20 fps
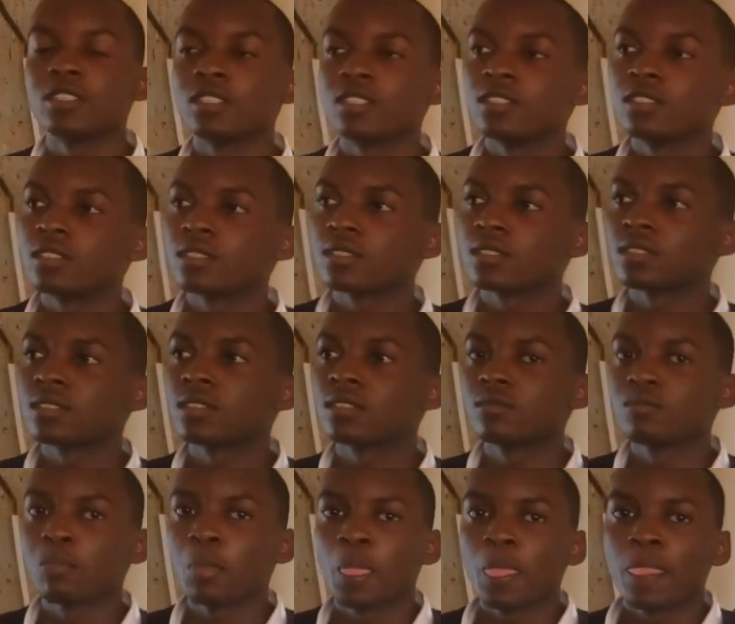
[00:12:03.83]
the risks,
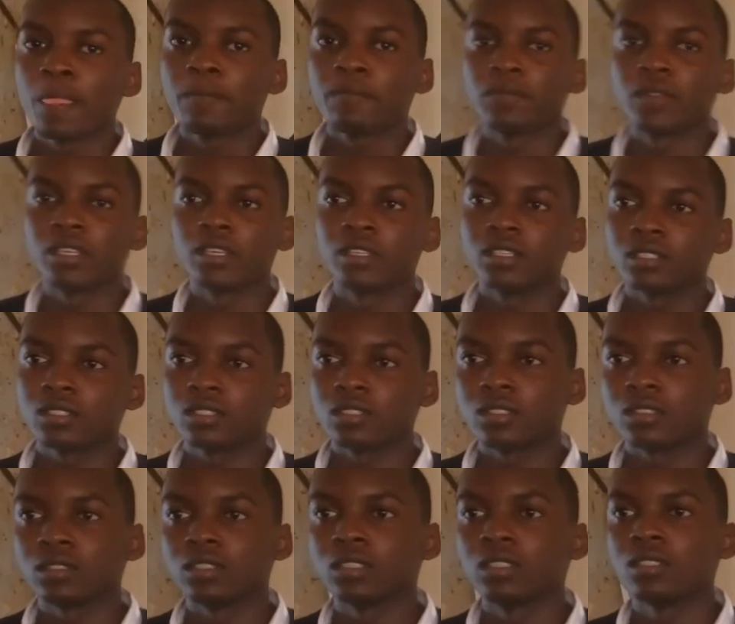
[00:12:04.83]
the
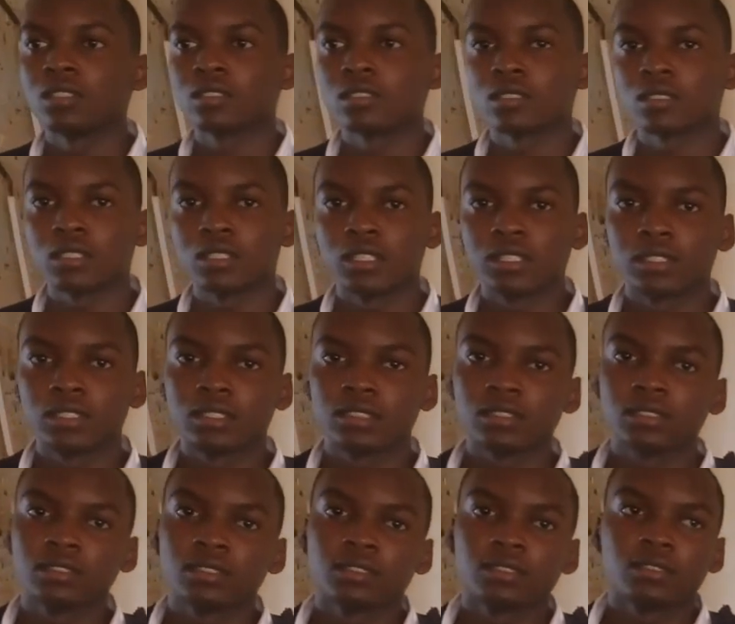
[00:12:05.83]
electric risks, that
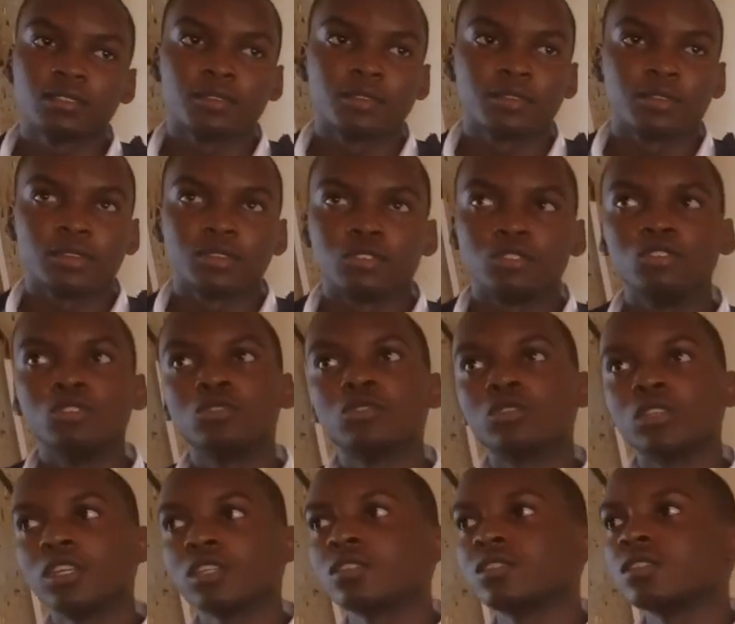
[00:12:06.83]
due
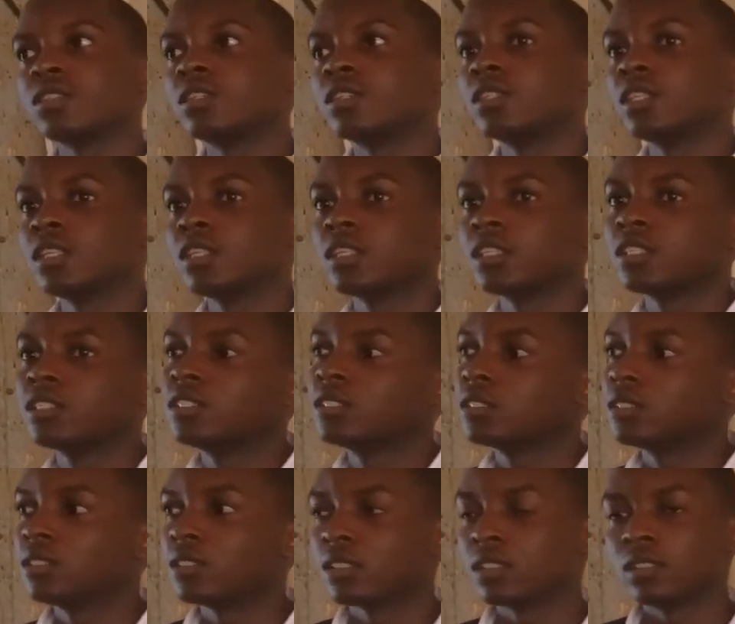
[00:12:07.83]
to electric leakage,
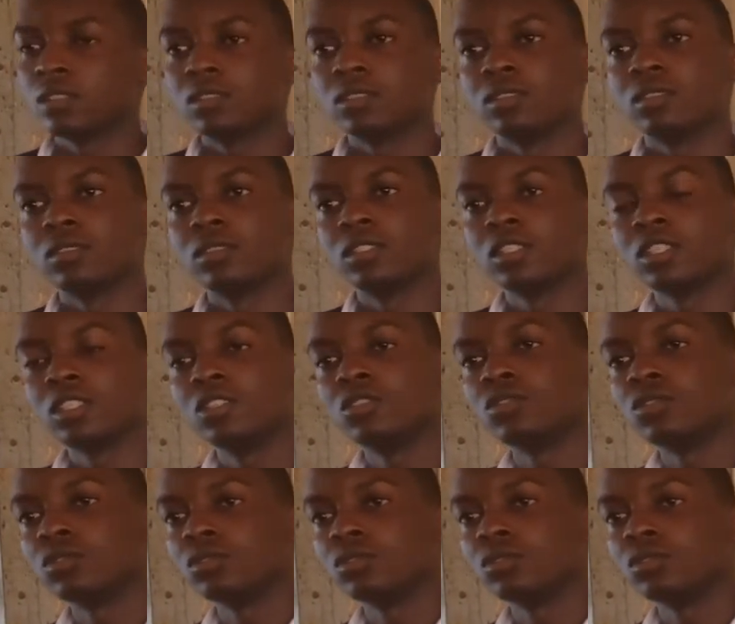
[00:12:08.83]
it can lead